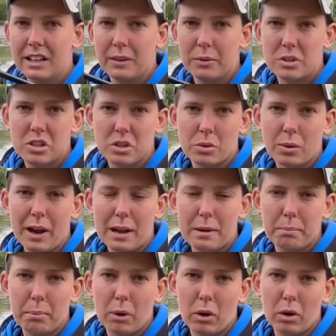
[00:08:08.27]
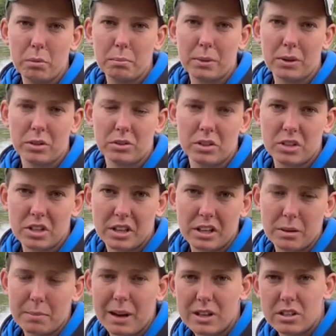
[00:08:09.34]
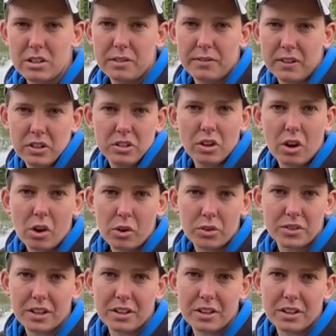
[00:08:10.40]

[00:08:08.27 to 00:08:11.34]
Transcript: which is quite important because as you can imagine the fish don't all sit